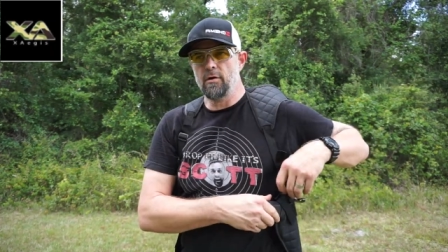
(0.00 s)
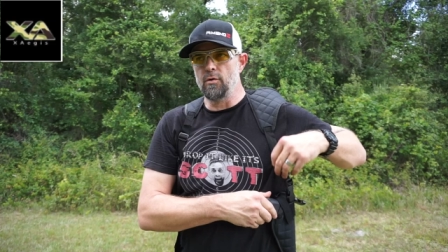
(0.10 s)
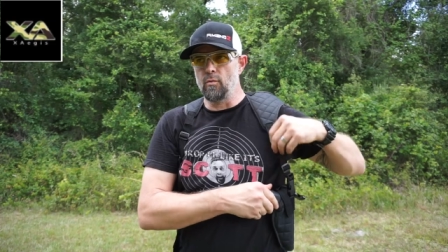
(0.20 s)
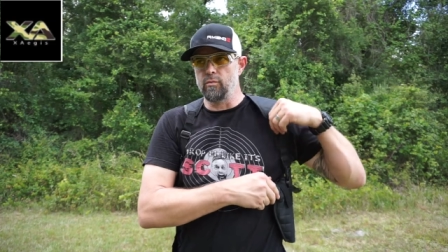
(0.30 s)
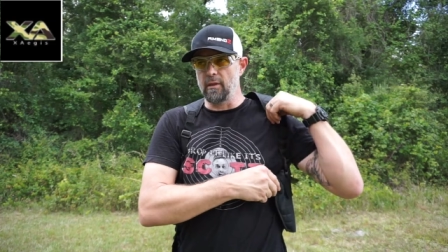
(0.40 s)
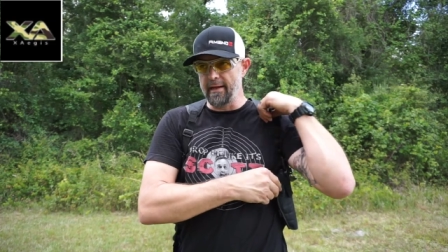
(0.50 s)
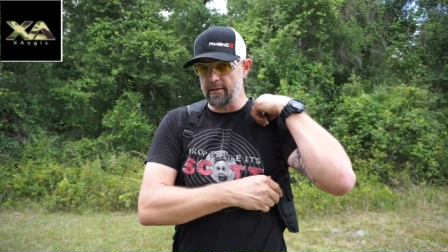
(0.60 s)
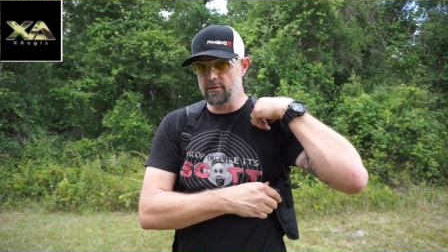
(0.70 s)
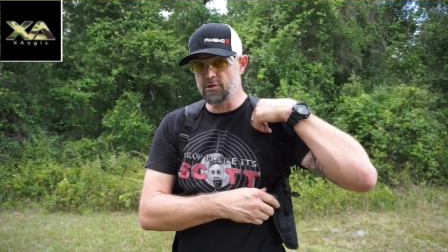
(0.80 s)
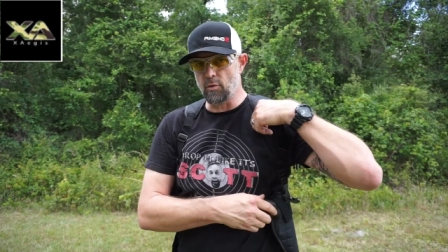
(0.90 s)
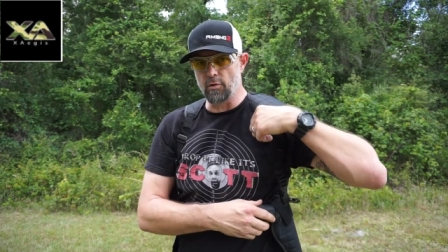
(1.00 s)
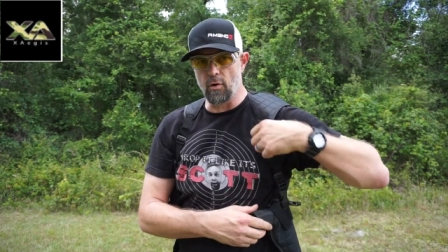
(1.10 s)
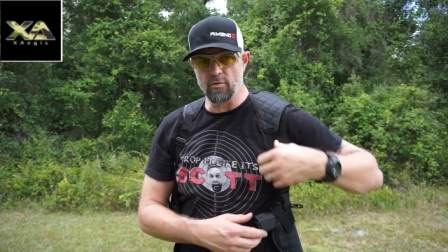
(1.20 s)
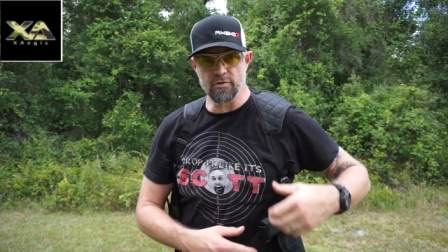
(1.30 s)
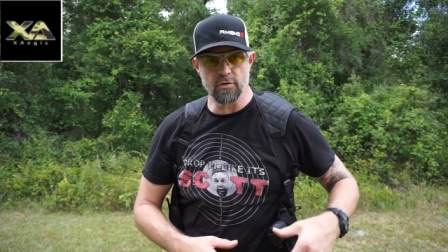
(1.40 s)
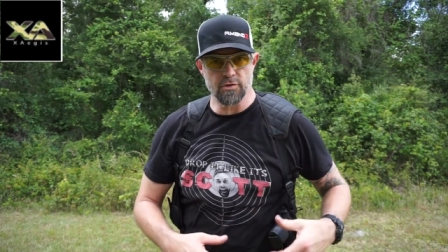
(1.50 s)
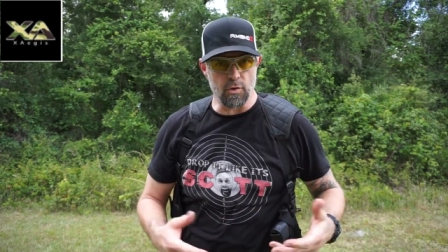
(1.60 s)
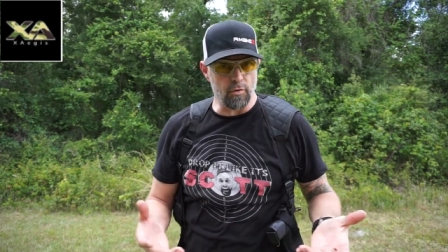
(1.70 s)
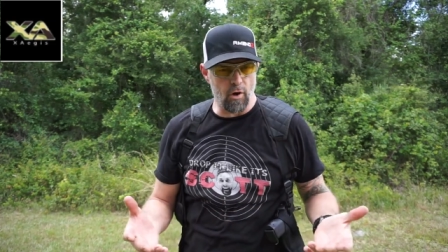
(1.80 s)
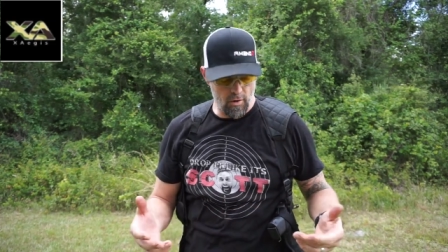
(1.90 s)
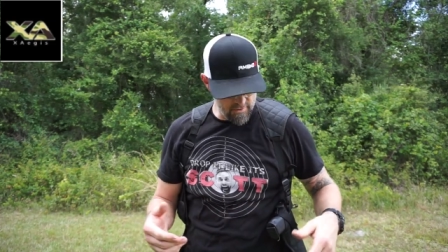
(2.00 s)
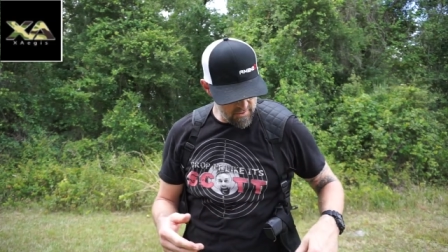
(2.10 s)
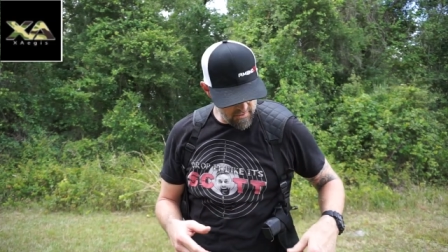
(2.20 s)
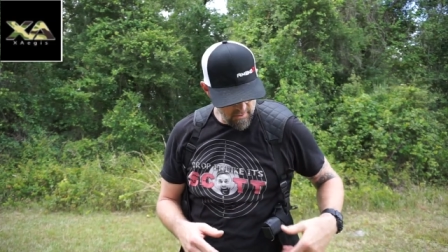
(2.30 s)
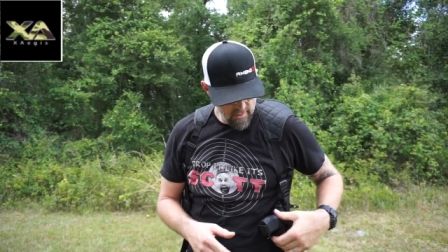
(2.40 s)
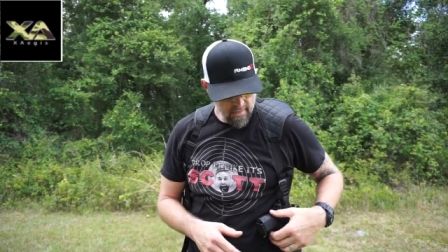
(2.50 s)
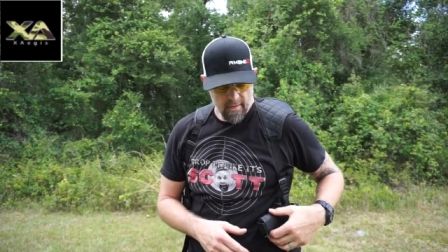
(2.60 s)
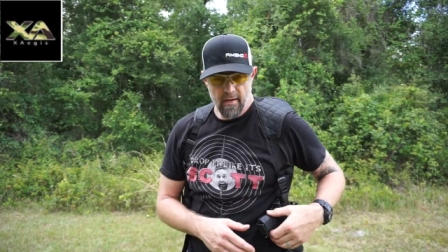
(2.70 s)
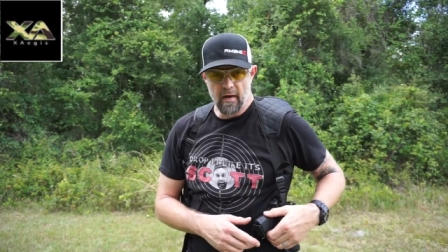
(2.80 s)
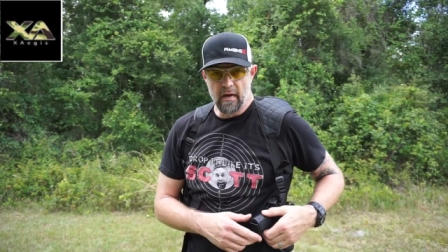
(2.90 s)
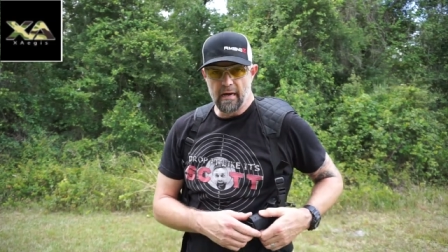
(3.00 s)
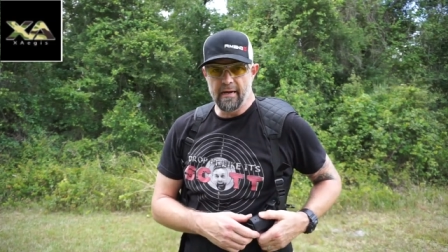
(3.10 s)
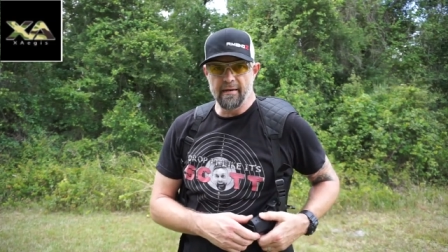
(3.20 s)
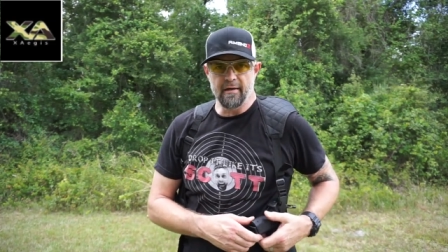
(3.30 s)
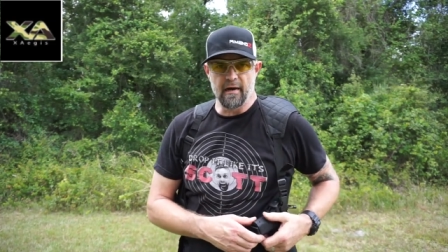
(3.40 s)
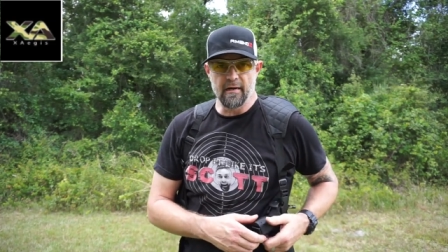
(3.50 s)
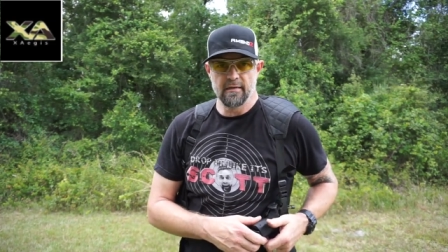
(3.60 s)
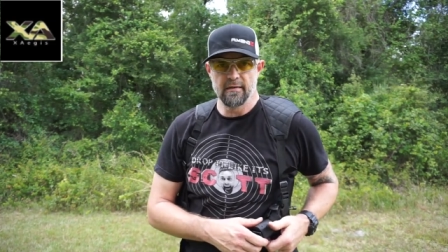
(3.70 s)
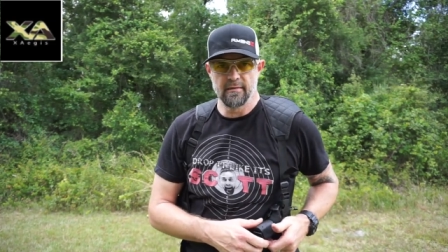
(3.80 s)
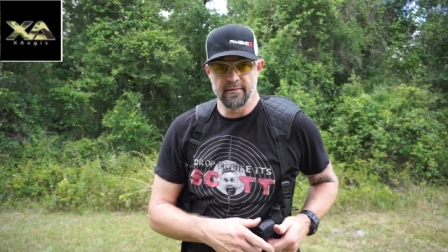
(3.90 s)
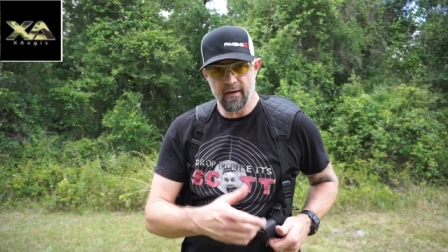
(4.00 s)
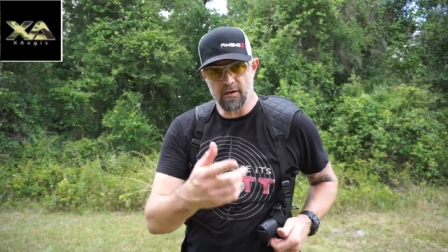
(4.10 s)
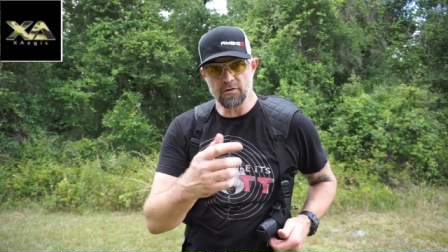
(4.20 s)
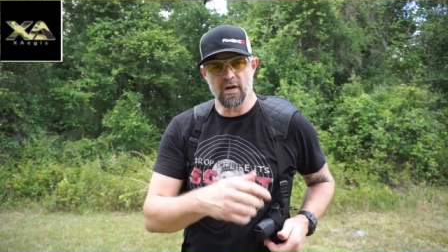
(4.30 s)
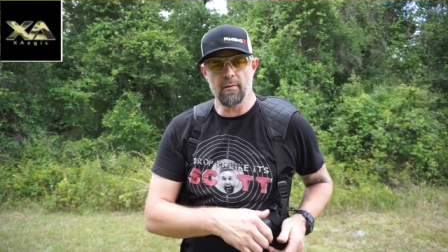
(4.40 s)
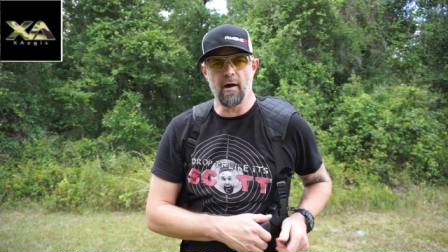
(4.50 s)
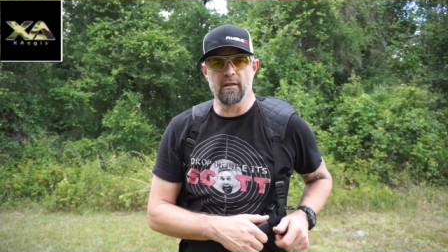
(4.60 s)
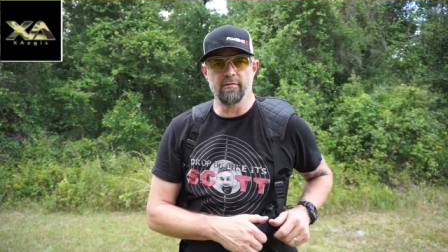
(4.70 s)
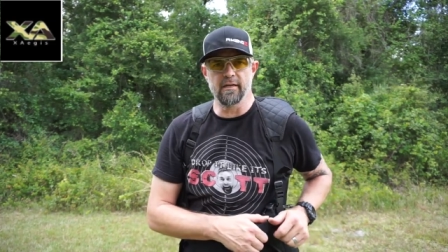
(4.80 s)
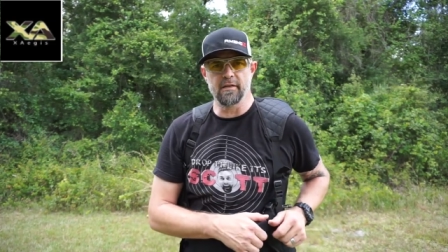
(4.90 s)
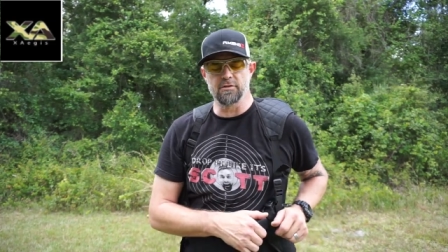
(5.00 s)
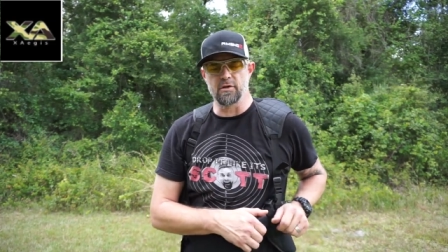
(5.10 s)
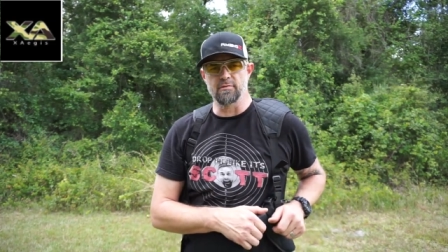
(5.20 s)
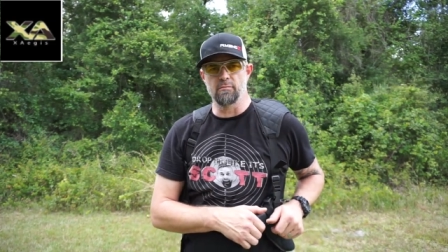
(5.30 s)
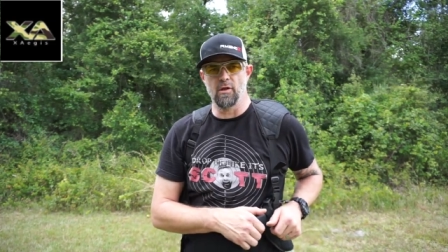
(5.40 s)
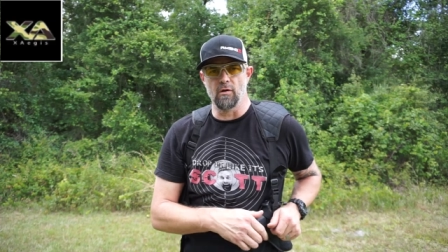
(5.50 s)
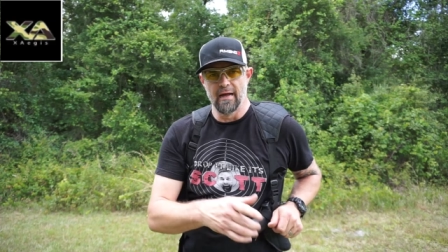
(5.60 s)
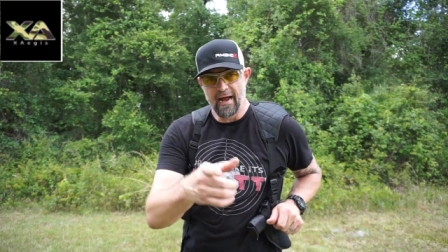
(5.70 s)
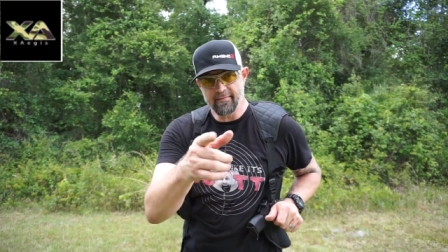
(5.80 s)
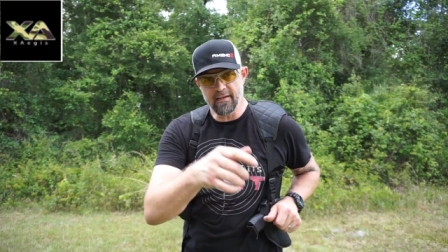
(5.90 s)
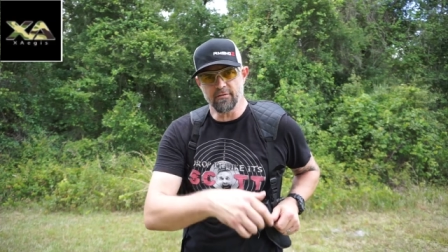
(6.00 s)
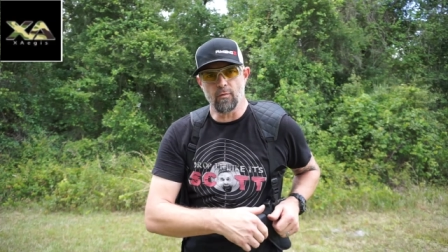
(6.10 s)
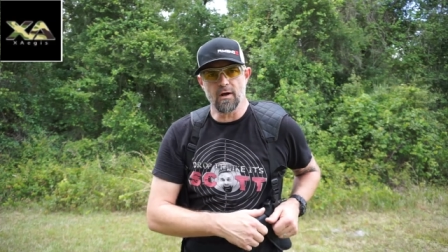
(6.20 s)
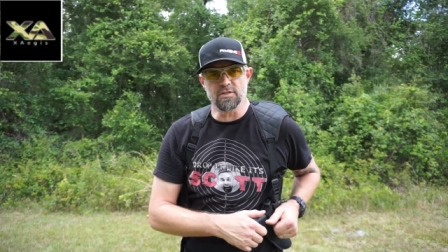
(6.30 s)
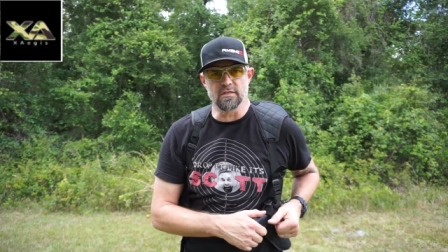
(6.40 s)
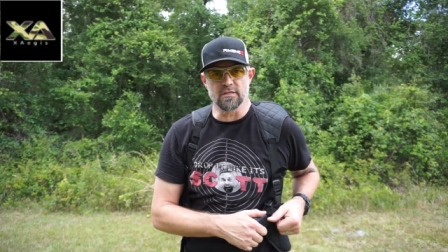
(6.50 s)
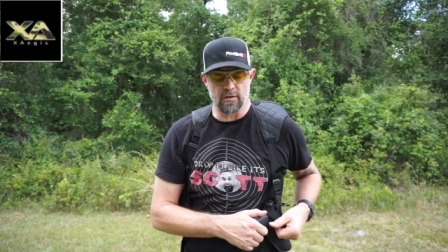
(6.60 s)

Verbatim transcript: who like shoulder holster, shoulder harnesses. And uh, yeah, go check them out. Leave a link in the description below. Hey, thanks for watching this